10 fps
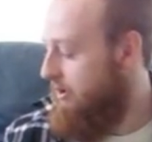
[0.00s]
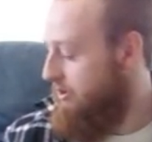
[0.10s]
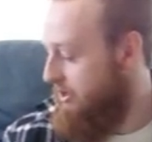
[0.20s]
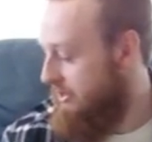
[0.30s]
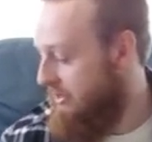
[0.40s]

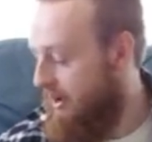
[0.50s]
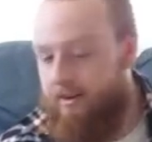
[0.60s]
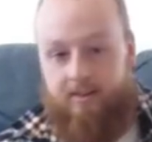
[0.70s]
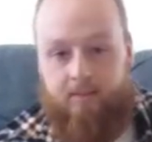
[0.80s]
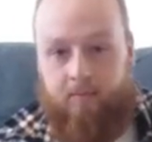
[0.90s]
So I started
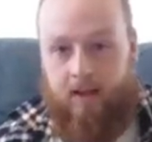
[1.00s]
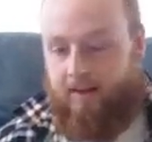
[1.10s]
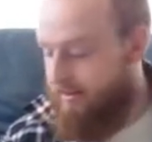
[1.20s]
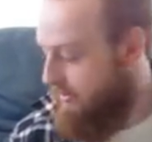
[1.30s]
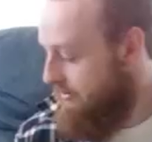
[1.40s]
in some
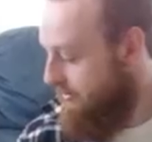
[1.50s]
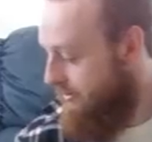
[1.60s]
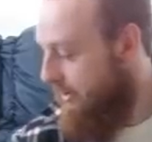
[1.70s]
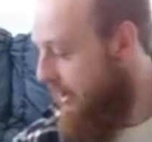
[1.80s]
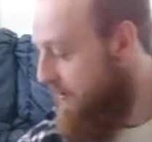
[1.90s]
blanks
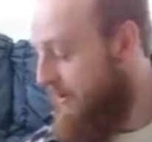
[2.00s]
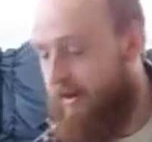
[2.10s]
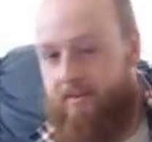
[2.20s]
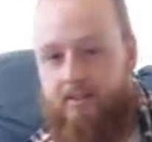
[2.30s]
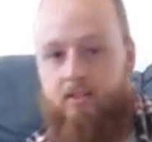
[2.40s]

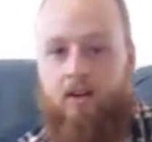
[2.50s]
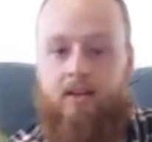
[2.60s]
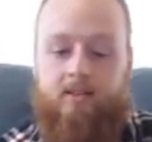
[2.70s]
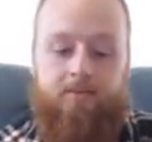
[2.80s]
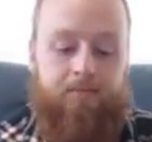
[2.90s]
about this
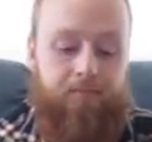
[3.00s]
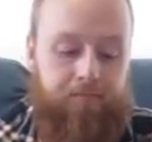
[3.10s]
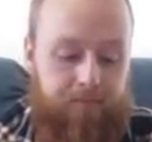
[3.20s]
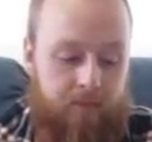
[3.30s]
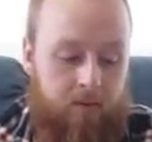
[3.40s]
size,
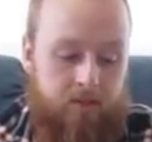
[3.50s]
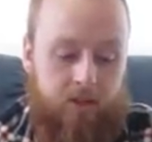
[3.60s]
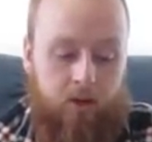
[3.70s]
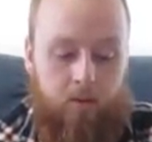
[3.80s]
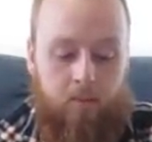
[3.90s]
That was the
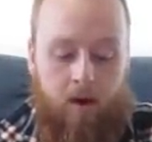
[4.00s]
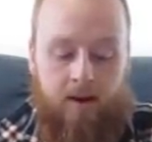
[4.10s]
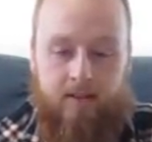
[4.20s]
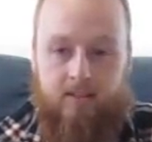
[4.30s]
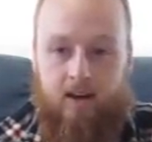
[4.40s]
Hue and Pine
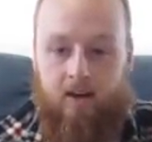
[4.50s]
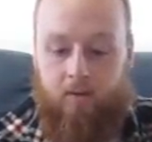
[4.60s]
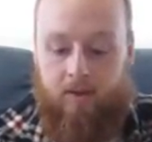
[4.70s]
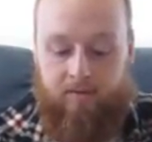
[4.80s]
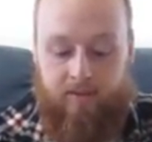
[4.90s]
I started
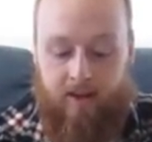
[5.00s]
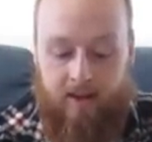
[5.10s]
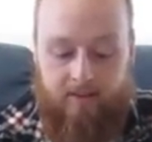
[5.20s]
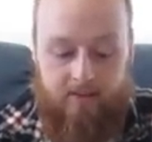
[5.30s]
with for the heads,